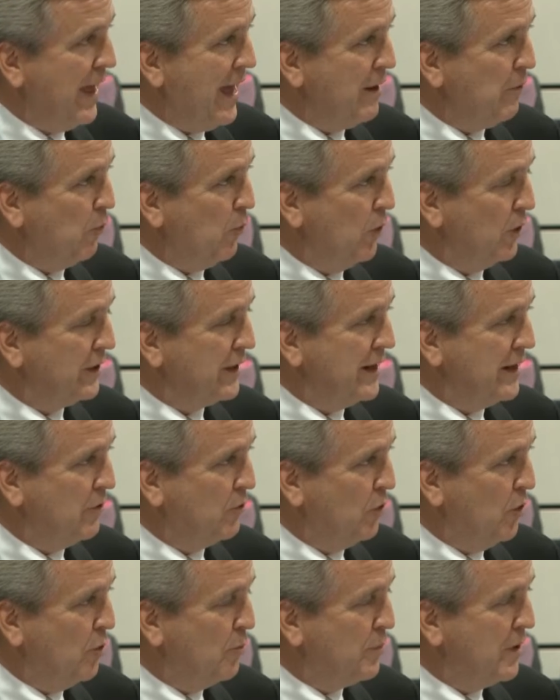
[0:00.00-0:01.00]
that working
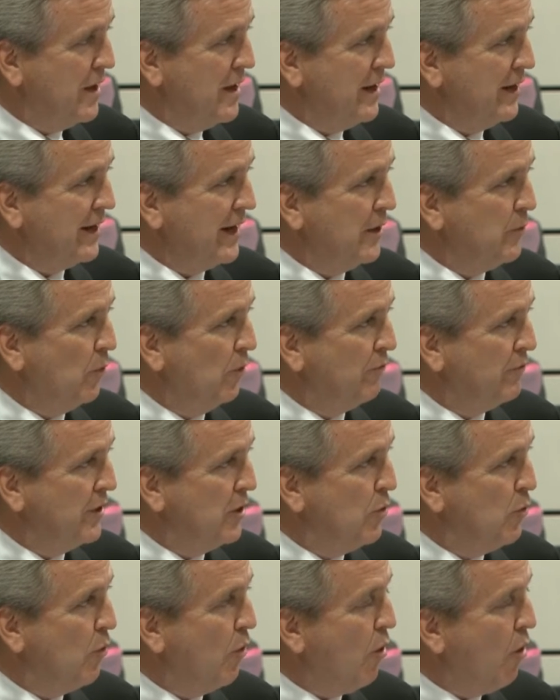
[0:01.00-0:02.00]
group can
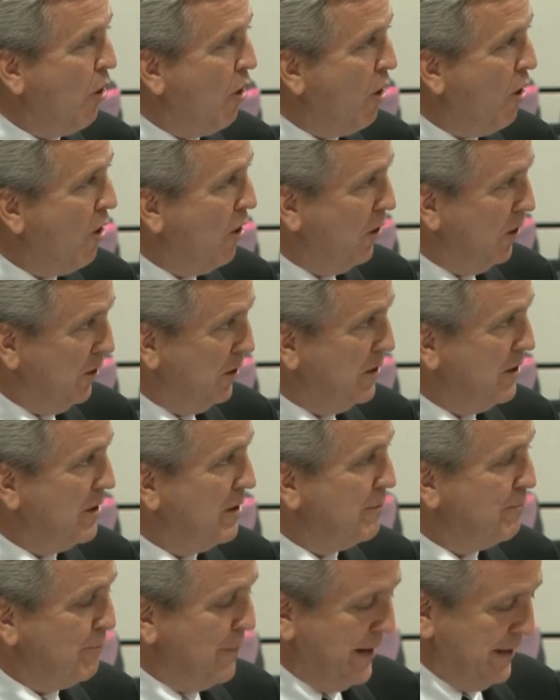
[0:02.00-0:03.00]
review all
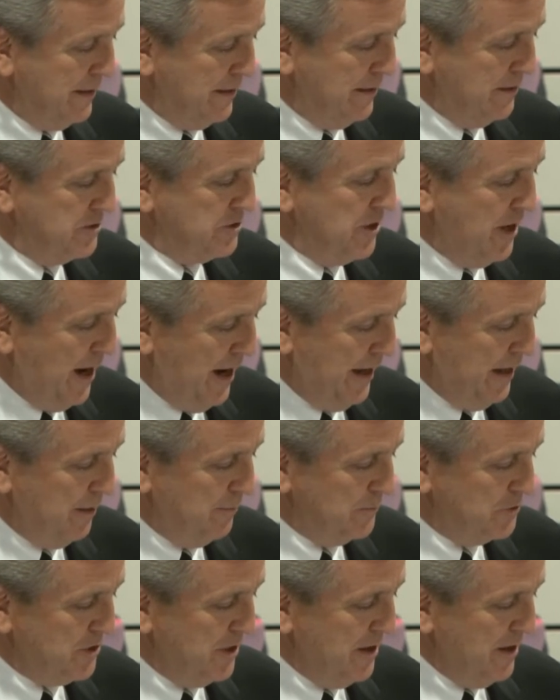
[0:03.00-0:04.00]
maintenance
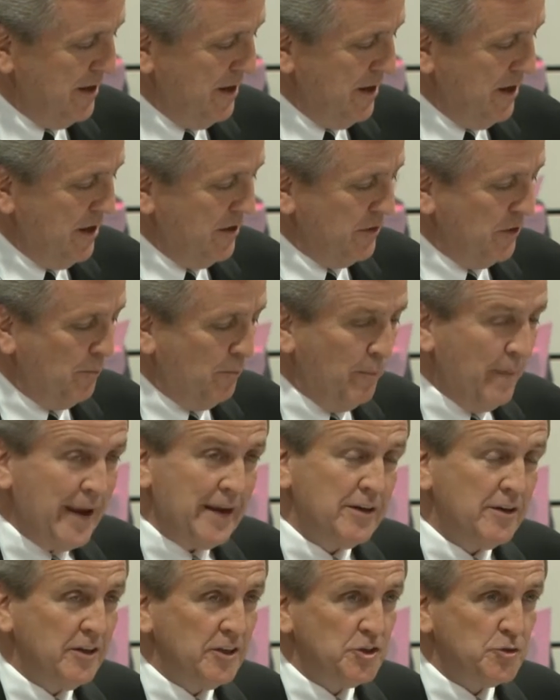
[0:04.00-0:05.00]
items. The
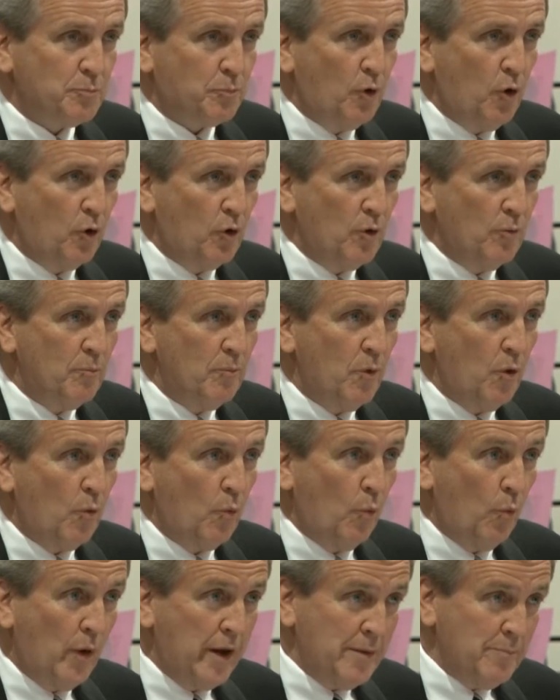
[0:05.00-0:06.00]
maintenance program,
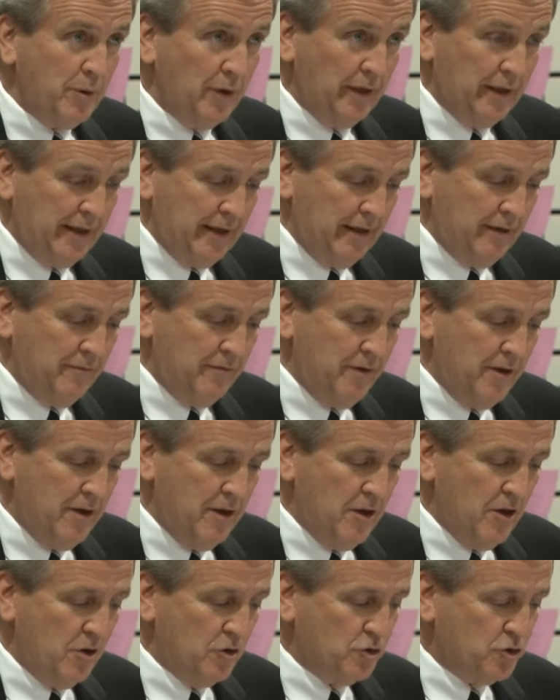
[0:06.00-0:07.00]
we believe,
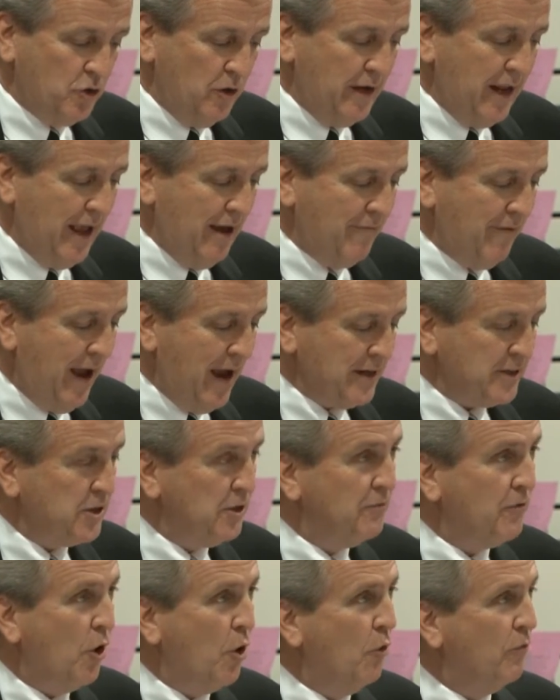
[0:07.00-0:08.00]
should have
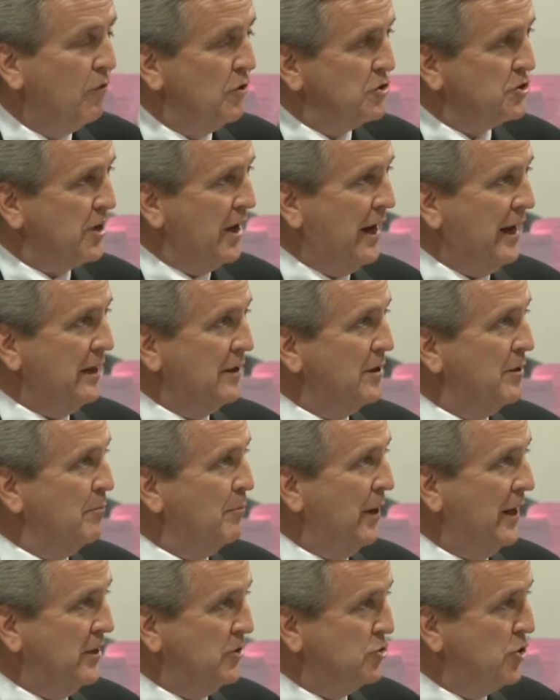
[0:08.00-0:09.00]
active
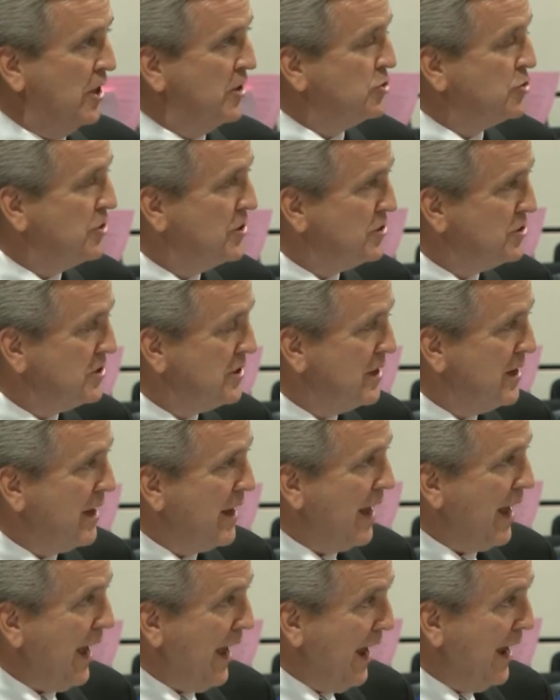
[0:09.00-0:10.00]
oversight by judges
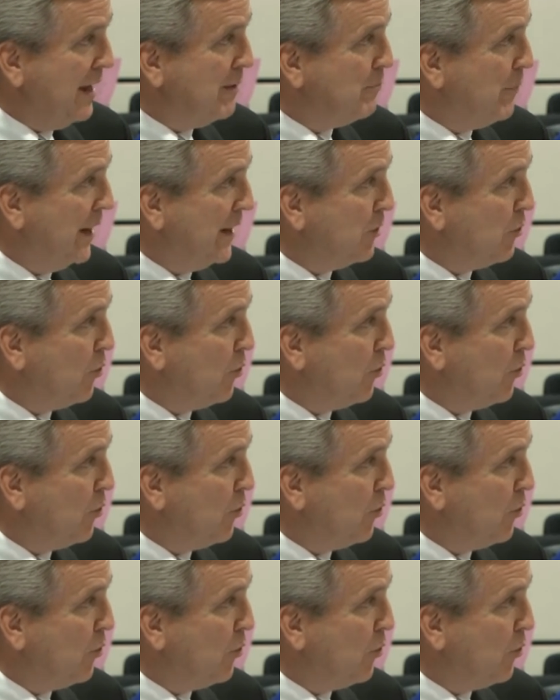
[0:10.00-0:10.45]
and by